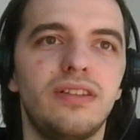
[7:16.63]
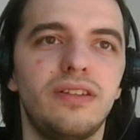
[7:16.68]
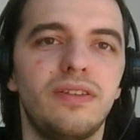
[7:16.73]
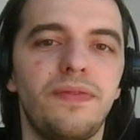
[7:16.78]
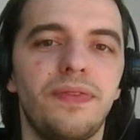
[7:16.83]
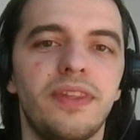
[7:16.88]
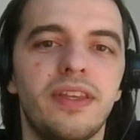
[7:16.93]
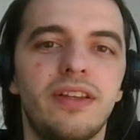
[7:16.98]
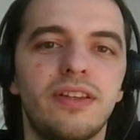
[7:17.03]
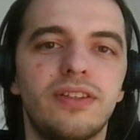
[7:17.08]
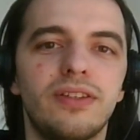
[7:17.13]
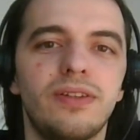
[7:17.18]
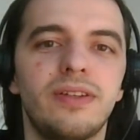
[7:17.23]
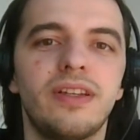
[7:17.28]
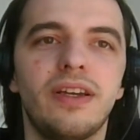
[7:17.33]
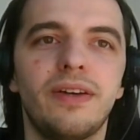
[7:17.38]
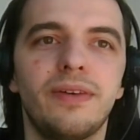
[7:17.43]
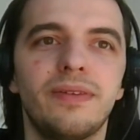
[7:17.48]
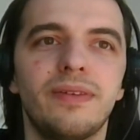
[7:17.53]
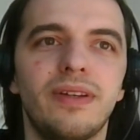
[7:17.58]
in
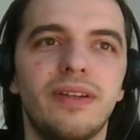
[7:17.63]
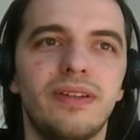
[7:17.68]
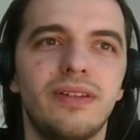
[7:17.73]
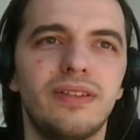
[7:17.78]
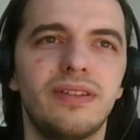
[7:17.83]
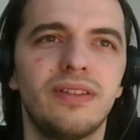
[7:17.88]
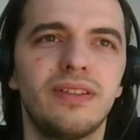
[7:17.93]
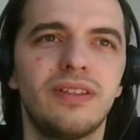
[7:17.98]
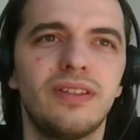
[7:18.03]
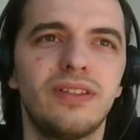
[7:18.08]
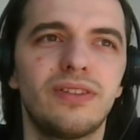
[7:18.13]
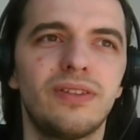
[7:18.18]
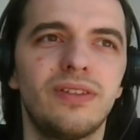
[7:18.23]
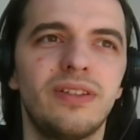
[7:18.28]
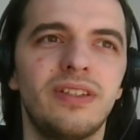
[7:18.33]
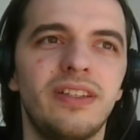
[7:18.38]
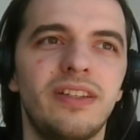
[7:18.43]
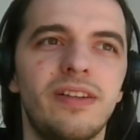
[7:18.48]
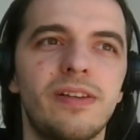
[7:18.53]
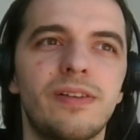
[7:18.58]

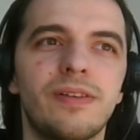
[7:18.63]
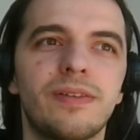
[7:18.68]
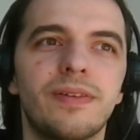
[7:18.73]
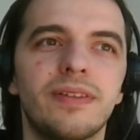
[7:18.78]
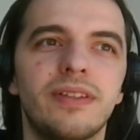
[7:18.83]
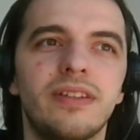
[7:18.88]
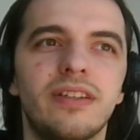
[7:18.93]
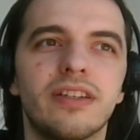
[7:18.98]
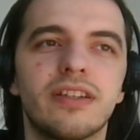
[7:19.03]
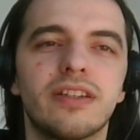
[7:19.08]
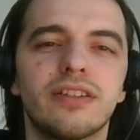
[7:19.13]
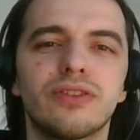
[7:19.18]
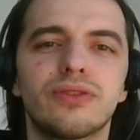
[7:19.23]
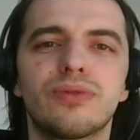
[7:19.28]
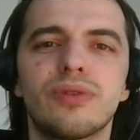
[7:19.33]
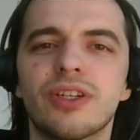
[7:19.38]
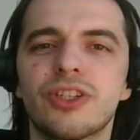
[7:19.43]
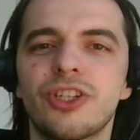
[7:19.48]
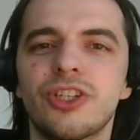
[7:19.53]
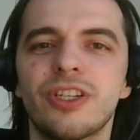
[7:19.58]
turn their
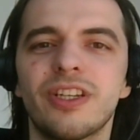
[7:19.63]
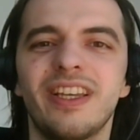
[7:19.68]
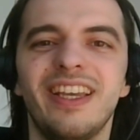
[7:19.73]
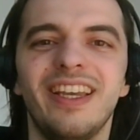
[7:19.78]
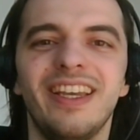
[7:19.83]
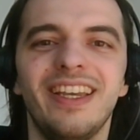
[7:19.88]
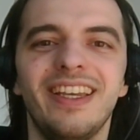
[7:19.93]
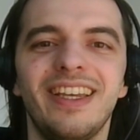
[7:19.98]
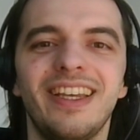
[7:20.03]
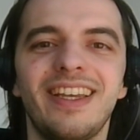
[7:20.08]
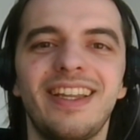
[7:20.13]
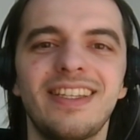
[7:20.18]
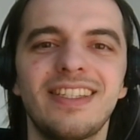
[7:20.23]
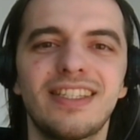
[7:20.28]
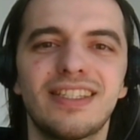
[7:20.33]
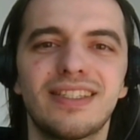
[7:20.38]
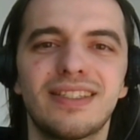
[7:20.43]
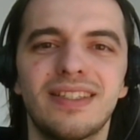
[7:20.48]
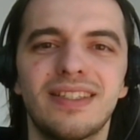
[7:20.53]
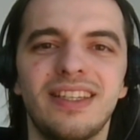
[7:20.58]
construction. It
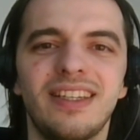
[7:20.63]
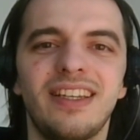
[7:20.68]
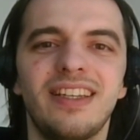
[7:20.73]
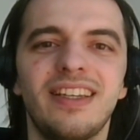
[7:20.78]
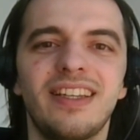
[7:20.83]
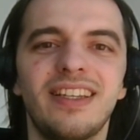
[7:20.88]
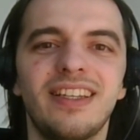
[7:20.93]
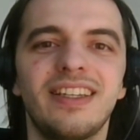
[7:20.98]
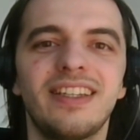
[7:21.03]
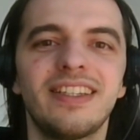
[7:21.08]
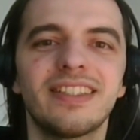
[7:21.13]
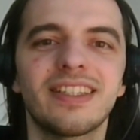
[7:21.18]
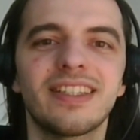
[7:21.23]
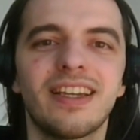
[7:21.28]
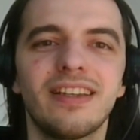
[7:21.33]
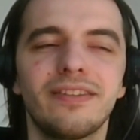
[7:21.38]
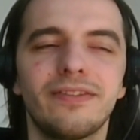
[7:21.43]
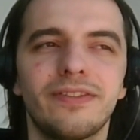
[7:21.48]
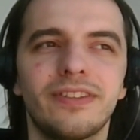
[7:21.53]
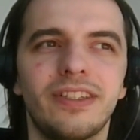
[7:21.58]
is
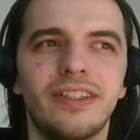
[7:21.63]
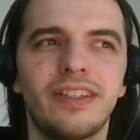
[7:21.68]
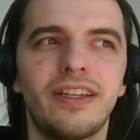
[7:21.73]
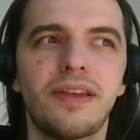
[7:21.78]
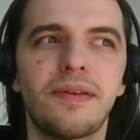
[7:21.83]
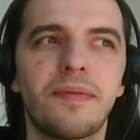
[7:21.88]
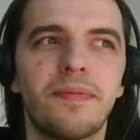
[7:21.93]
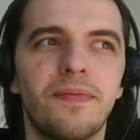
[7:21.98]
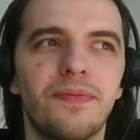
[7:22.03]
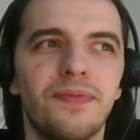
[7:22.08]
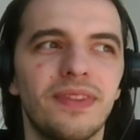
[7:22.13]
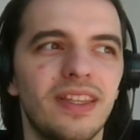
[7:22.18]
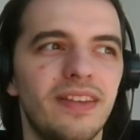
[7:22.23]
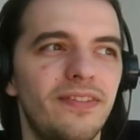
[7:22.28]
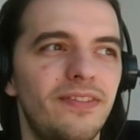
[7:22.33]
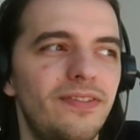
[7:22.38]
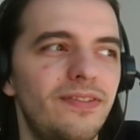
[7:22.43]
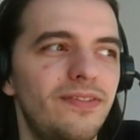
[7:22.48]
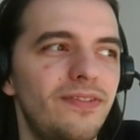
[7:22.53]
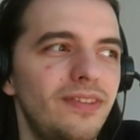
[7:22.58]
kind of a
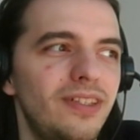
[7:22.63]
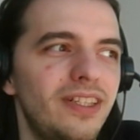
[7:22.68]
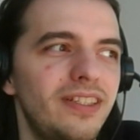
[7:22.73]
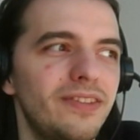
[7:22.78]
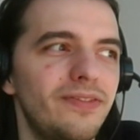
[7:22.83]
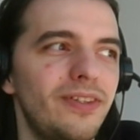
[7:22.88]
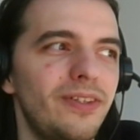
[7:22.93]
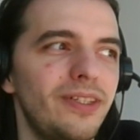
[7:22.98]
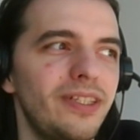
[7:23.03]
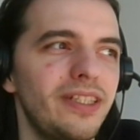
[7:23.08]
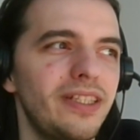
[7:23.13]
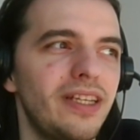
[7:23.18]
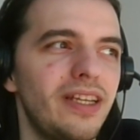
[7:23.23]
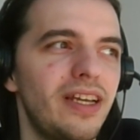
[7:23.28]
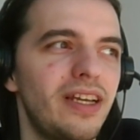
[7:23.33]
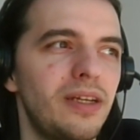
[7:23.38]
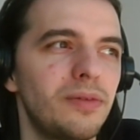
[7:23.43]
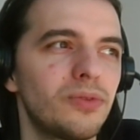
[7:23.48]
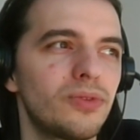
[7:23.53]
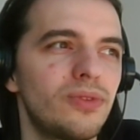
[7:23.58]
it is very
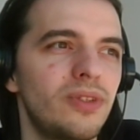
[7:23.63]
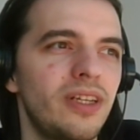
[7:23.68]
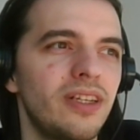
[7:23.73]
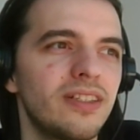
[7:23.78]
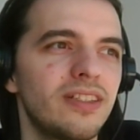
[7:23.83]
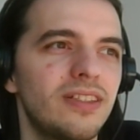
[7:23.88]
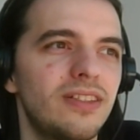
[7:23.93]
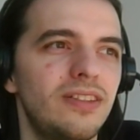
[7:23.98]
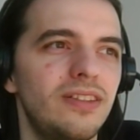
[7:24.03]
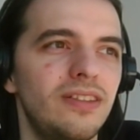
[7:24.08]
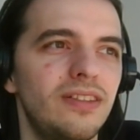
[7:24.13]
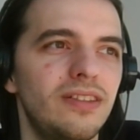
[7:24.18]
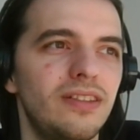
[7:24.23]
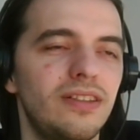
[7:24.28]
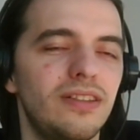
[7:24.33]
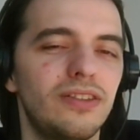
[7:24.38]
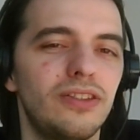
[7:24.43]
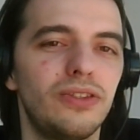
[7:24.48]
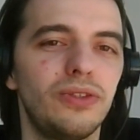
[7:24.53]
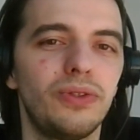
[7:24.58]
abstract
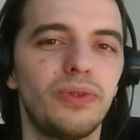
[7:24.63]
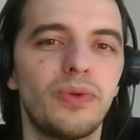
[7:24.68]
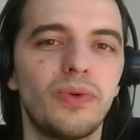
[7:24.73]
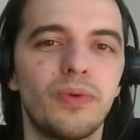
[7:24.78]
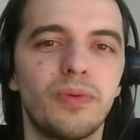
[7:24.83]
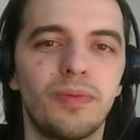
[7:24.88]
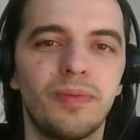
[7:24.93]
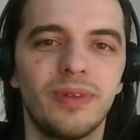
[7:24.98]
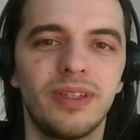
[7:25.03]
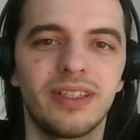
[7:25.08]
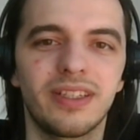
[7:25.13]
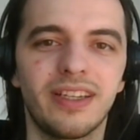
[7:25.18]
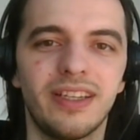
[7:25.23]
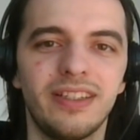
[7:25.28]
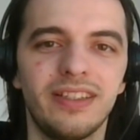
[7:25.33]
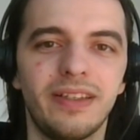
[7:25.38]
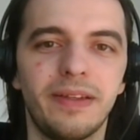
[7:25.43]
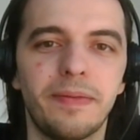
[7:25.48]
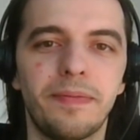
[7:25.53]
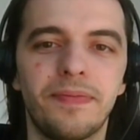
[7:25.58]
to
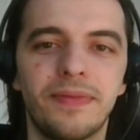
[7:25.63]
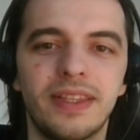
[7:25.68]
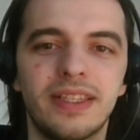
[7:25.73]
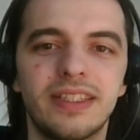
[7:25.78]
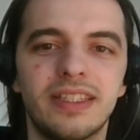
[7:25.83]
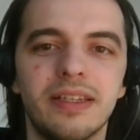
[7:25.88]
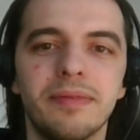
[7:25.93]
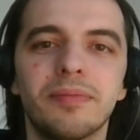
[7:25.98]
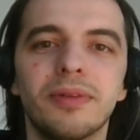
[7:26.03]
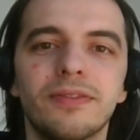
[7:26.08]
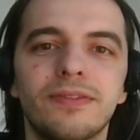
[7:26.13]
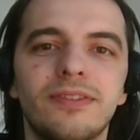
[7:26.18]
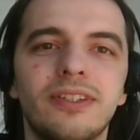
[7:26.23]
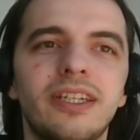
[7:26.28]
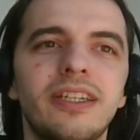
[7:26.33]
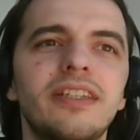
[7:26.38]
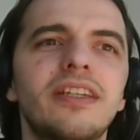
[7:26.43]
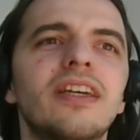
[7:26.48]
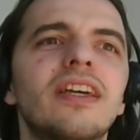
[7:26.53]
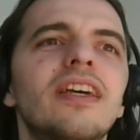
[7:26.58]
kind of
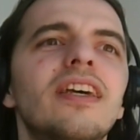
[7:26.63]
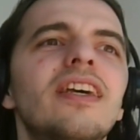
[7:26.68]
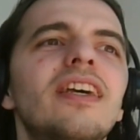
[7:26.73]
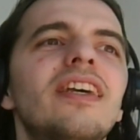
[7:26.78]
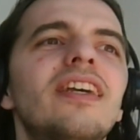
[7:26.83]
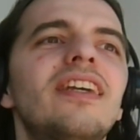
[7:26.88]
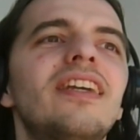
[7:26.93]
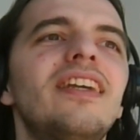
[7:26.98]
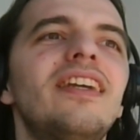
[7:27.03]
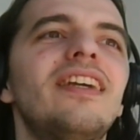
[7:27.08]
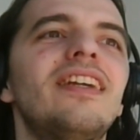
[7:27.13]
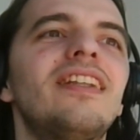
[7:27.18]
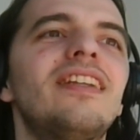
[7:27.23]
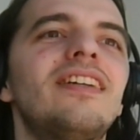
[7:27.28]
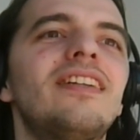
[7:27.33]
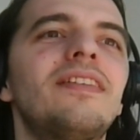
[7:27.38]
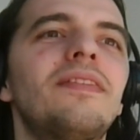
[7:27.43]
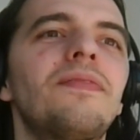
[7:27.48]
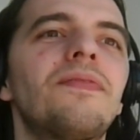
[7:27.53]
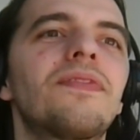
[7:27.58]
simplify in
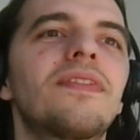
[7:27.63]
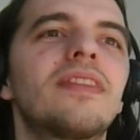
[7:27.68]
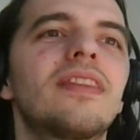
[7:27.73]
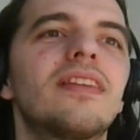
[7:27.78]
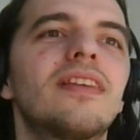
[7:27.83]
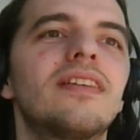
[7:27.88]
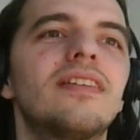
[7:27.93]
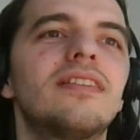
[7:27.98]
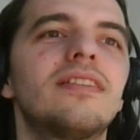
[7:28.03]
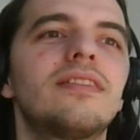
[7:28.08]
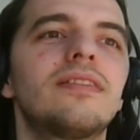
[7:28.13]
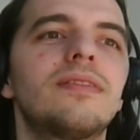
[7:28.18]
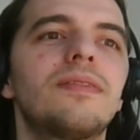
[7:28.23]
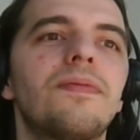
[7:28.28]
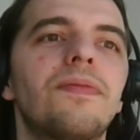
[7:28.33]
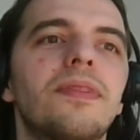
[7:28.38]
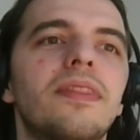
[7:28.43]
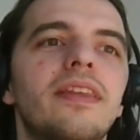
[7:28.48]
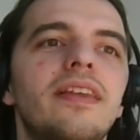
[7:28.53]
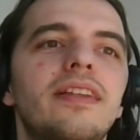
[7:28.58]

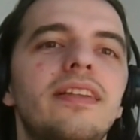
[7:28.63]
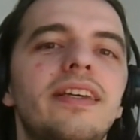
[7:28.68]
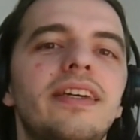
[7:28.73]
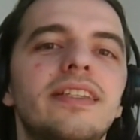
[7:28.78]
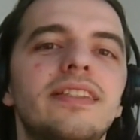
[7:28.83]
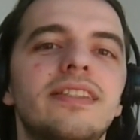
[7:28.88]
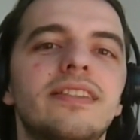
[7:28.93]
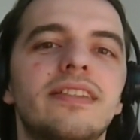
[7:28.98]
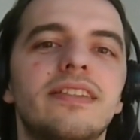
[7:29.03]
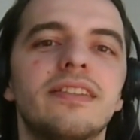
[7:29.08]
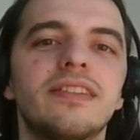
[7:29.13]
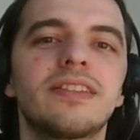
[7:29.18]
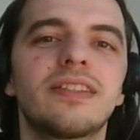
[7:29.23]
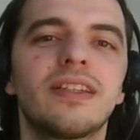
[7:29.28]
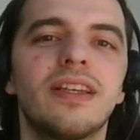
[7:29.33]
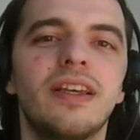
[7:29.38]
that sense,